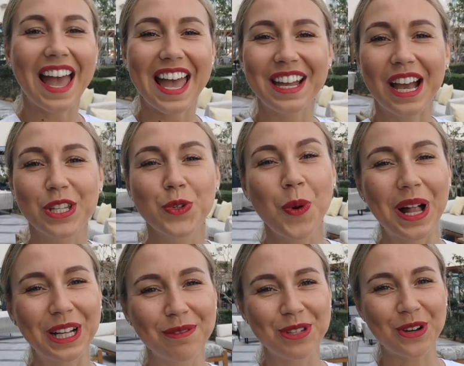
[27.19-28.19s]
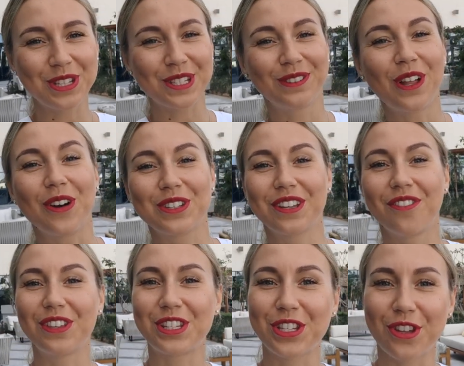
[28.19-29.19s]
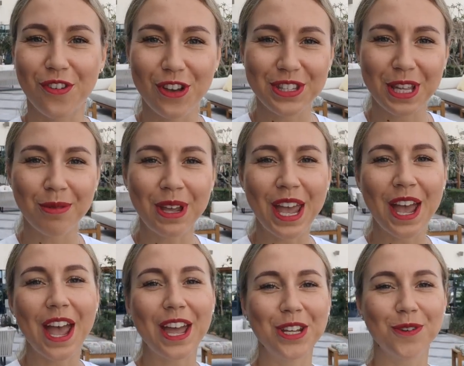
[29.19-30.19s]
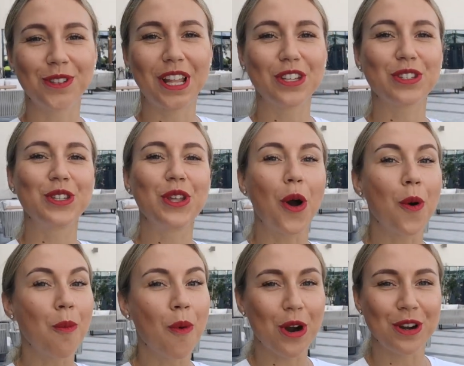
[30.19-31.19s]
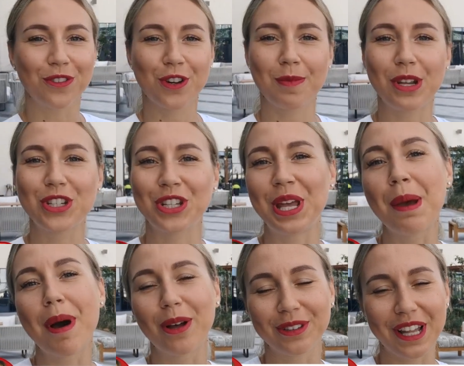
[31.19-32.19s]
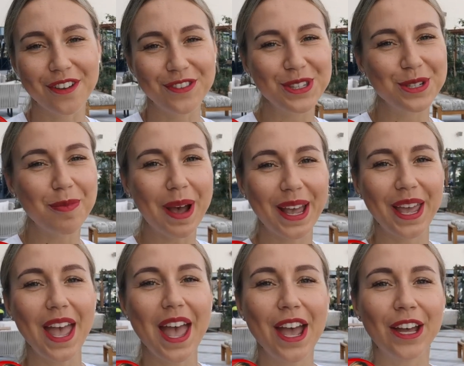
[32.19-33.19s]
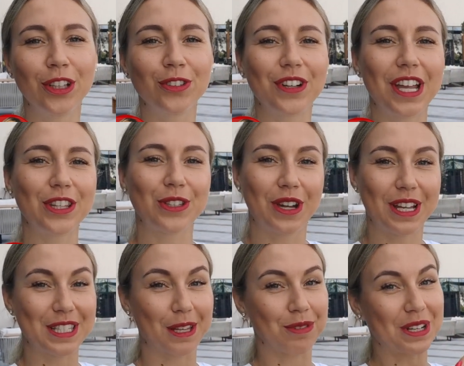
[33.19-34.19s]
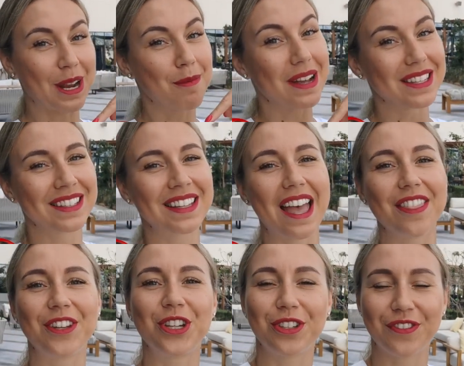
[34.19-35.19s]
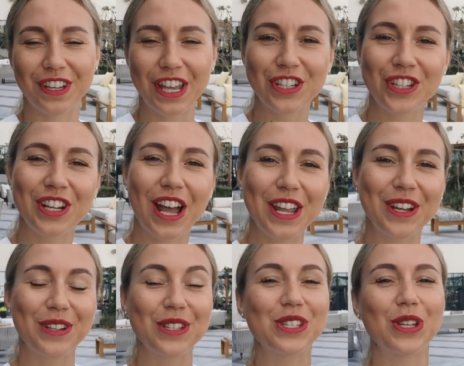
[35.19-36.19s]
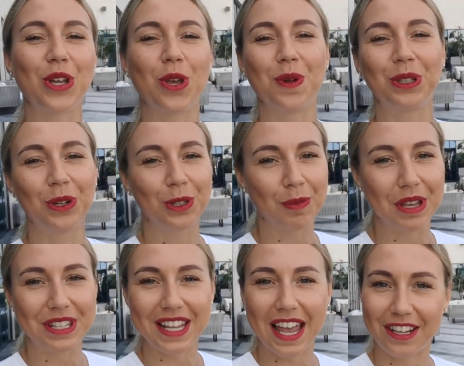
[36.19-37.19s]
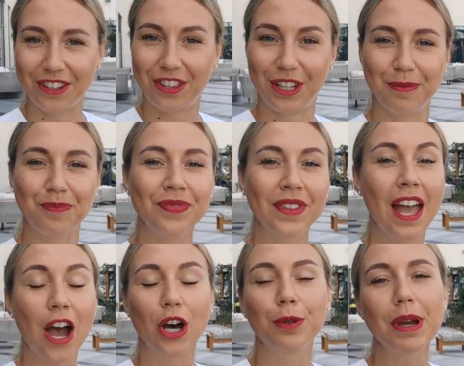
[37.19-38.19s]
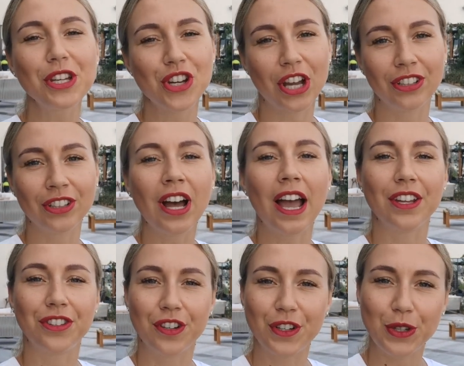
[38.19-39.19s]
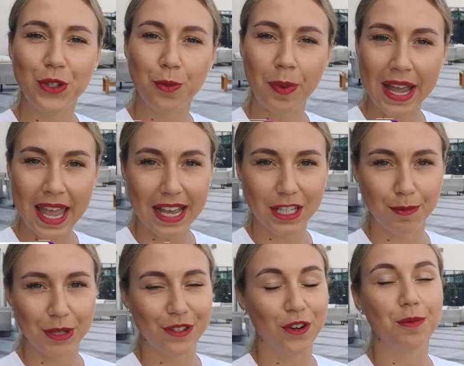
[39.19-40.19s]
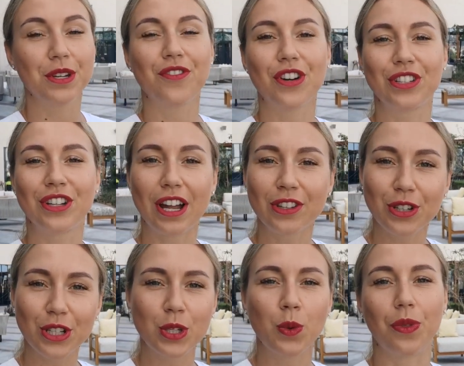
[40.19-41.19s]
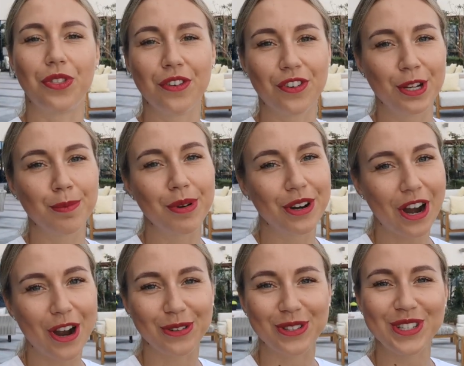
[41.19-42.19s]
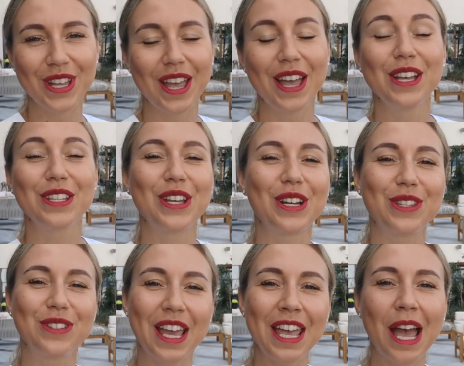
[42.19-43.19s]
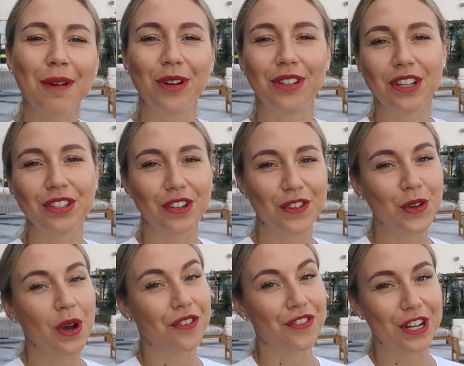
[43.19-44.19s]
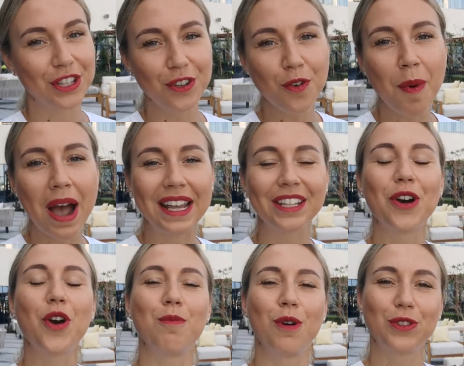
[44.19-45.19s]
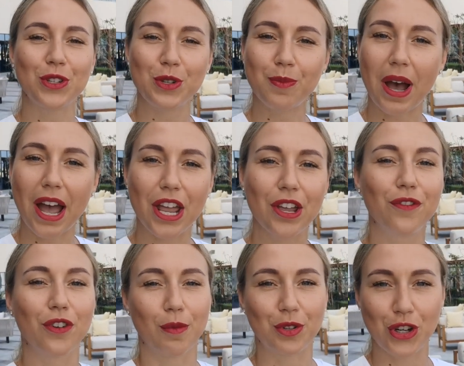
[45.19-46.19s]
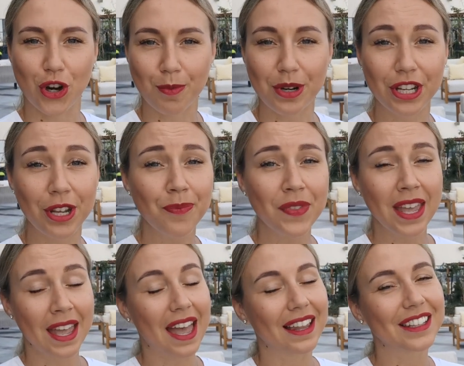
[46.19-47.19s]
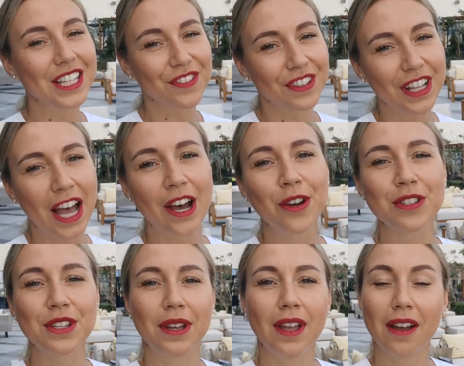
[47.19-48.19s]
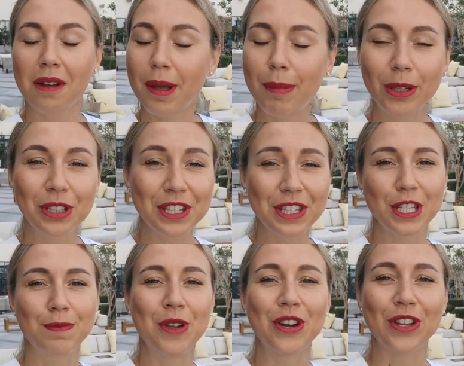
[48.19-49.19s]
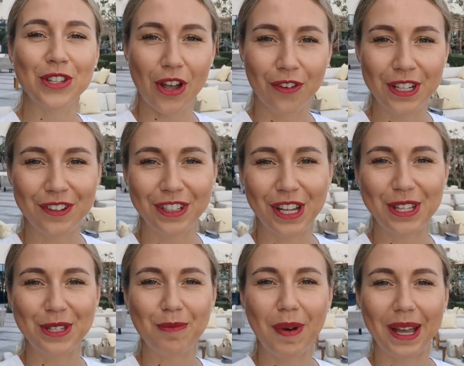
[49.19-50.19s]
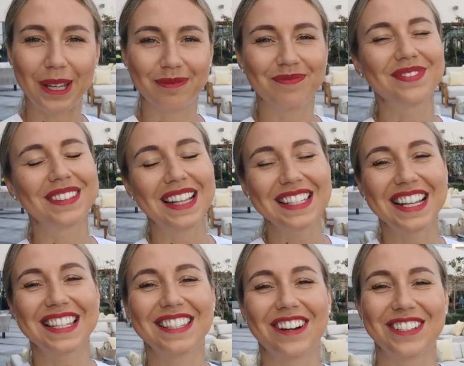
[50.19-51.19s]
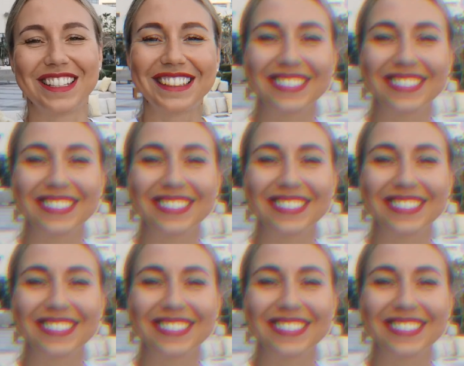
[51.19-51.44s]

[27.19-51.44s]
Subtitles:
Hey guys, welcome to Oksy Vlogs. If this is your first time here and you would like to know more information about life in Dubai, don't forget to hit subscribe button and the notification icon so you will not miss anything. On my channel, I interview Dubai expats from different countries with different backgrounds. So today I'm gonna interview a friend of mine who moved to Dubai from Germany, and let's find out about his experience of living in Dubai. Let's get started.